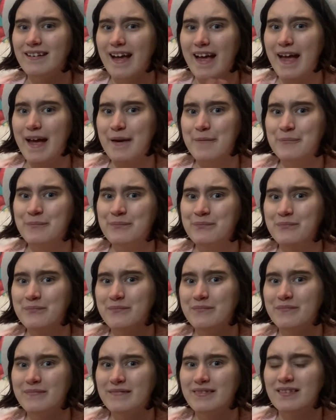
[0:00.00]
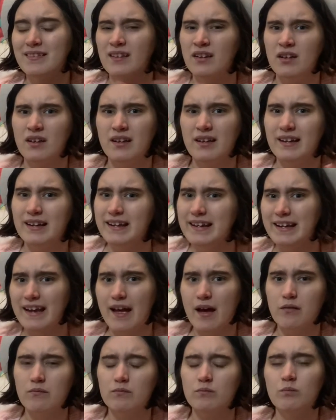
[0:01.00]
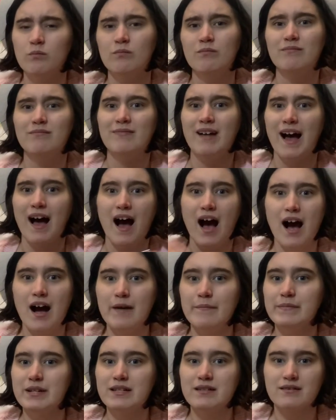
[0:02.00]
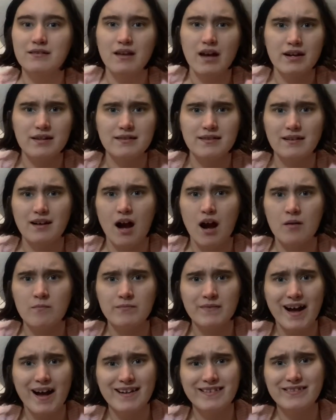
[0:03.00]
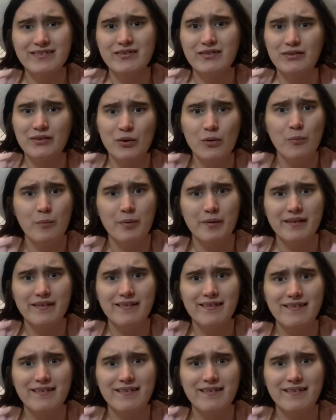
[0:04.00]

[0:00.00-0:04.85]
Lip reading: M-E-M. I'm dyslexic, I'm not stupid.